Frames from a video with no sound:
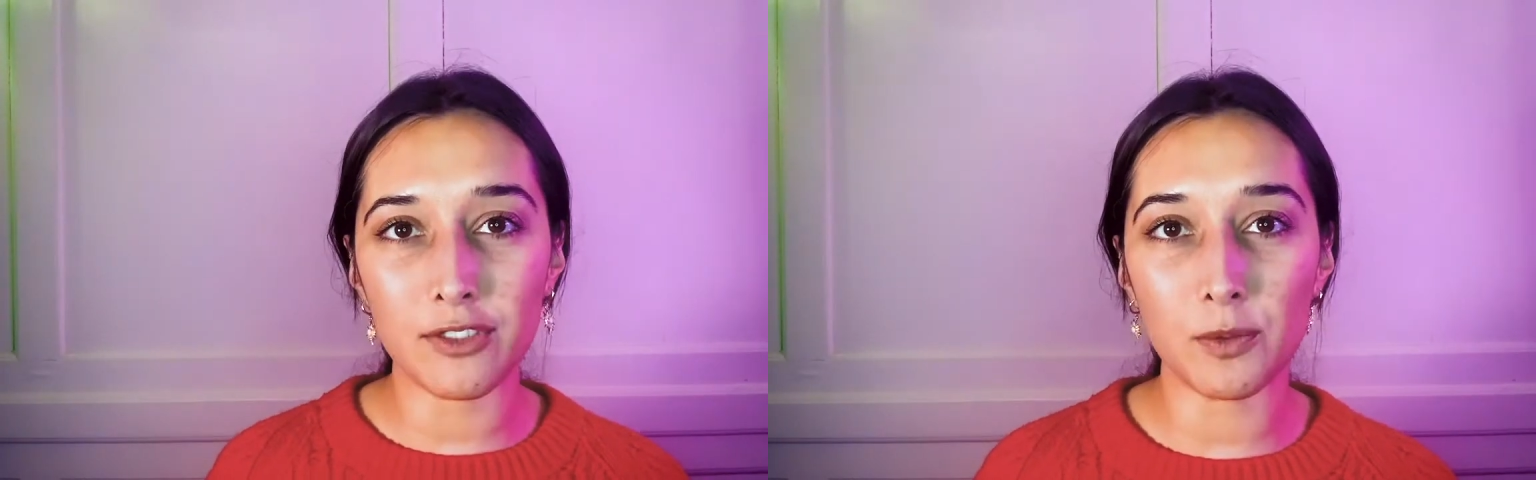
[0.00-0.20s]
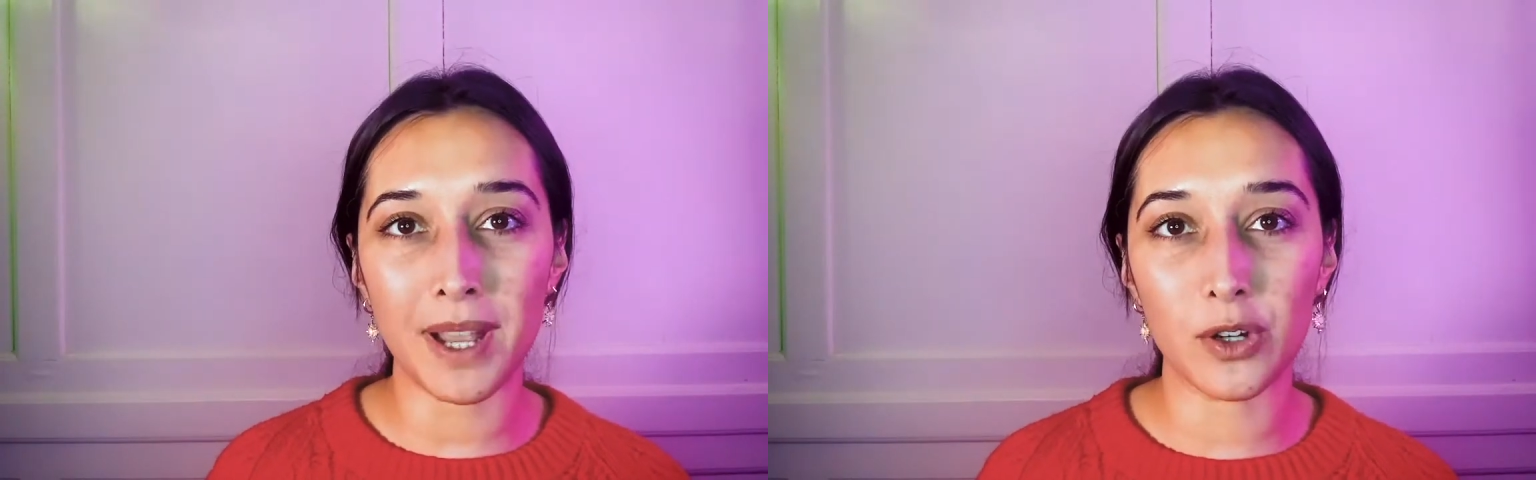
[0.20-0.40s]
of
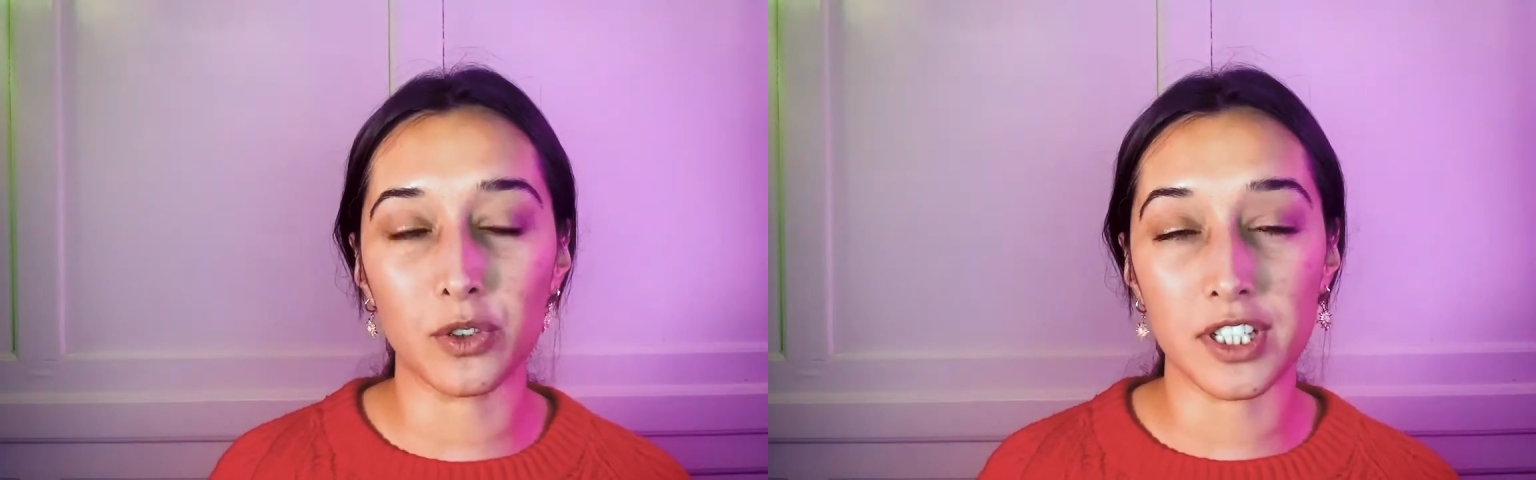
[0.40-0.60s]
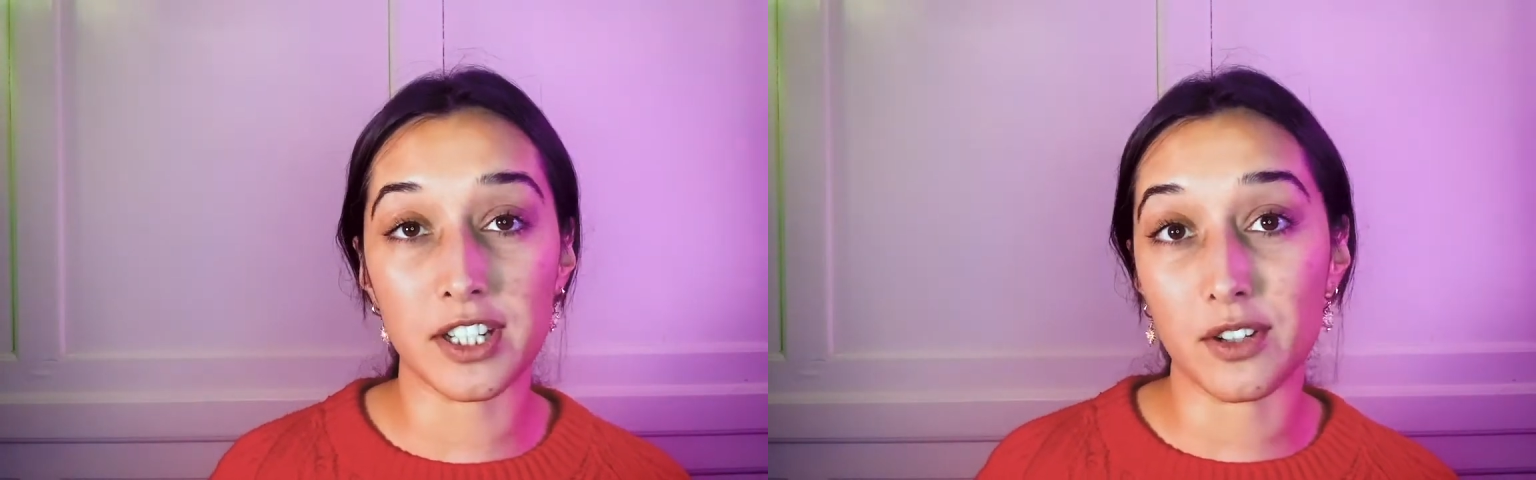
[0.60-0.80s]
you may
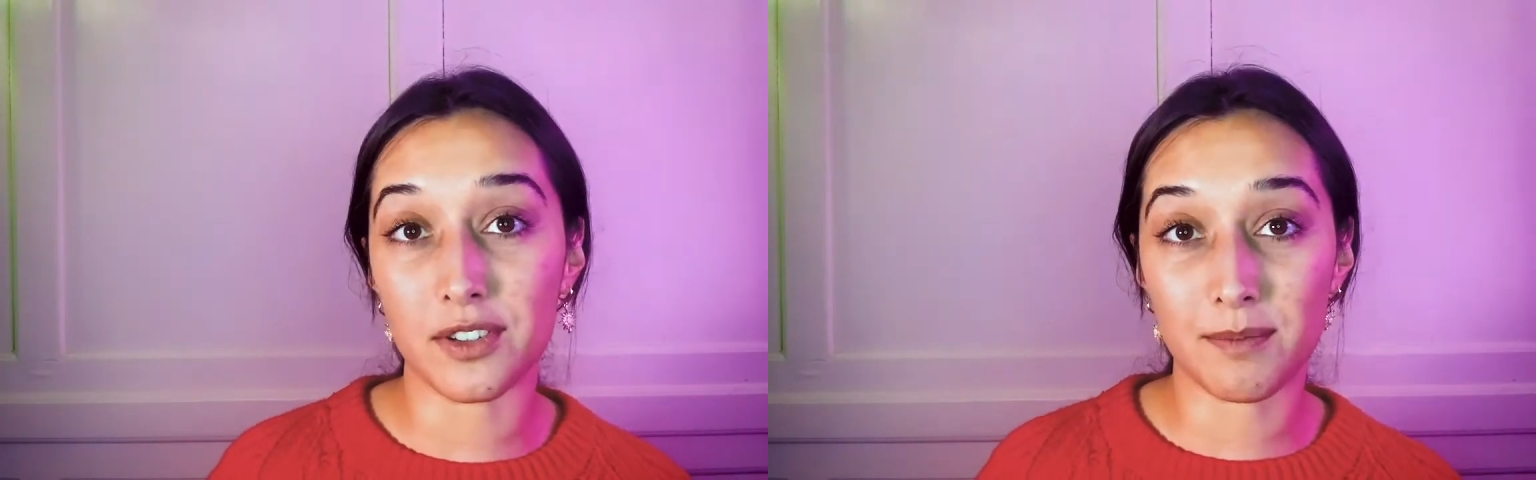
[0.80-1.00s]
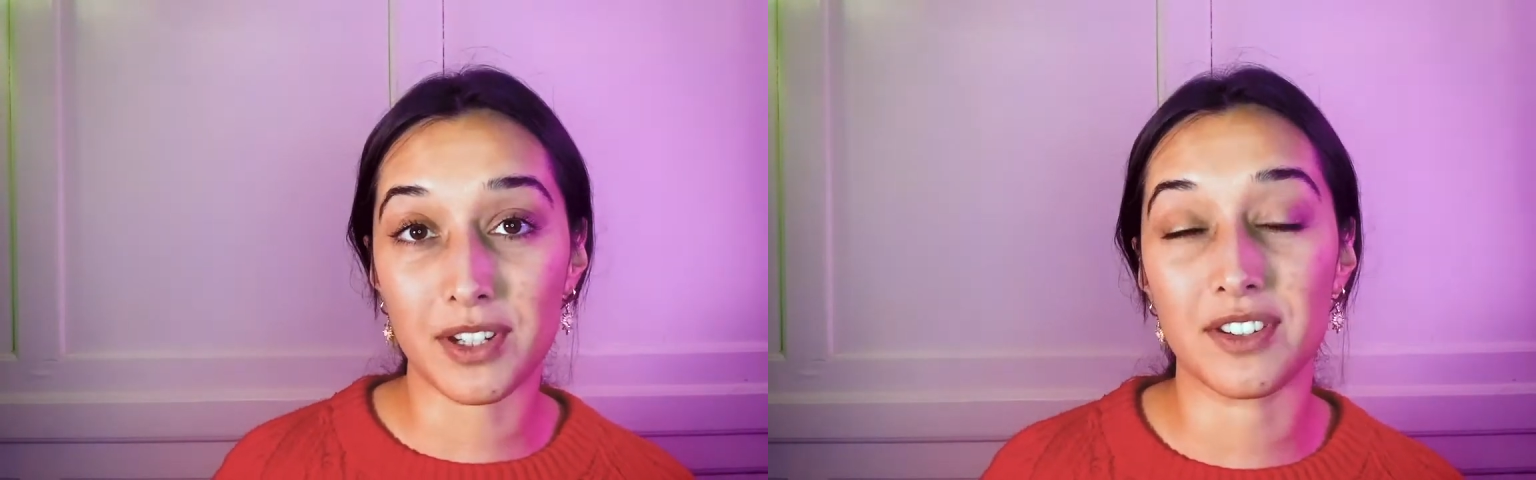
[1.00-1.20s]
already
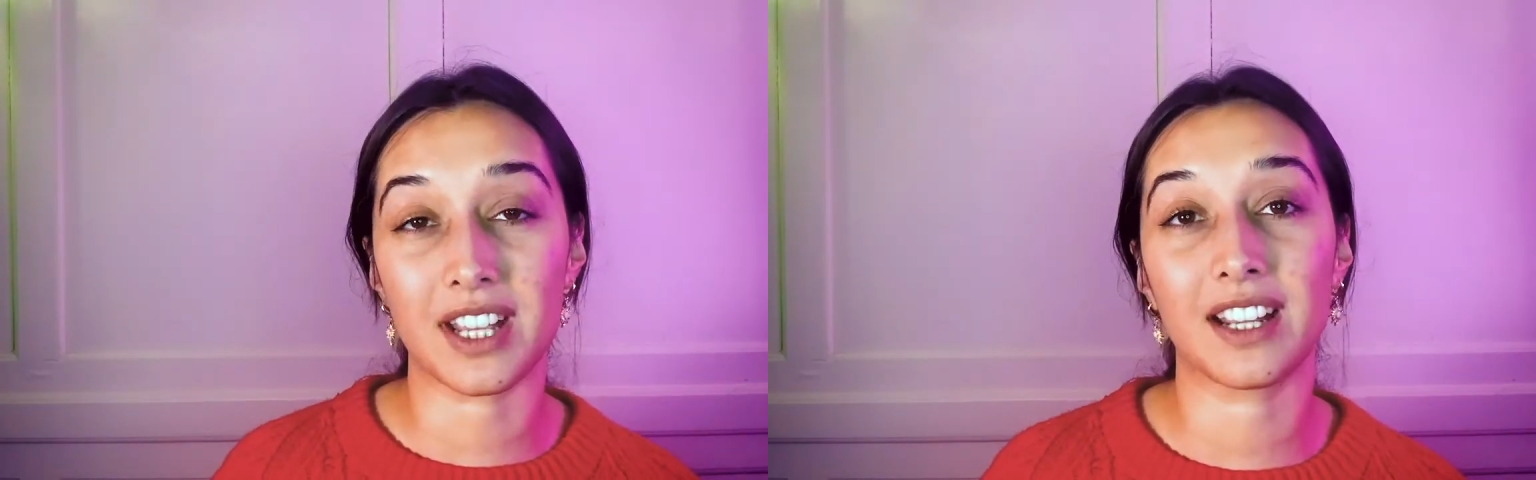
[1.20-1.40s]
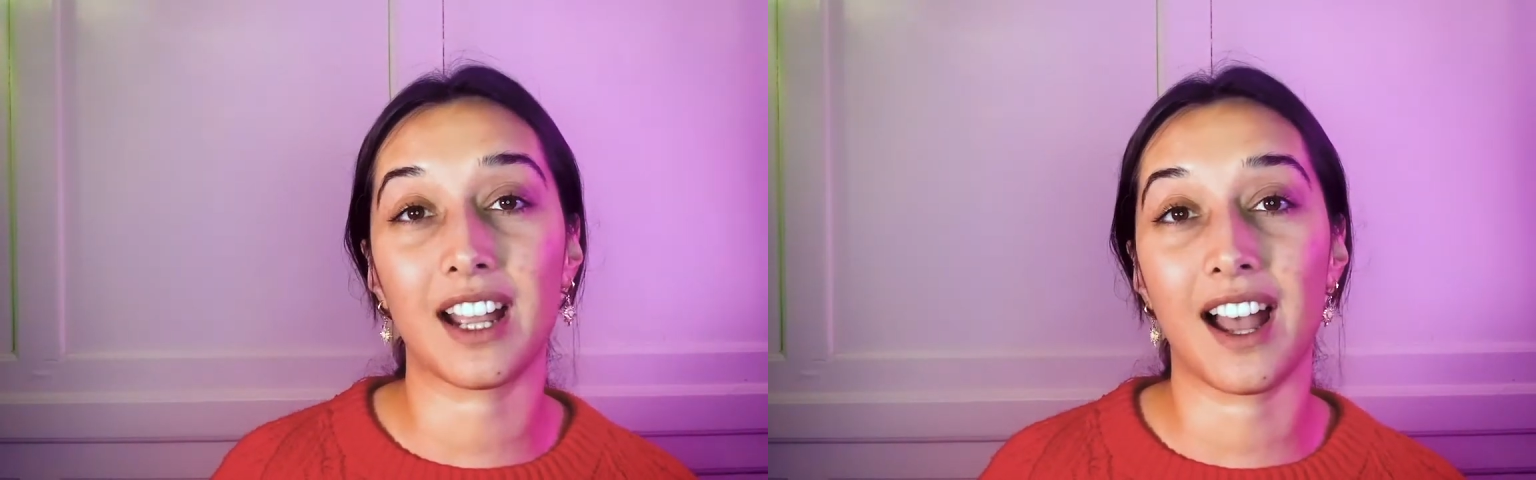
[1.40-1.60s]
use music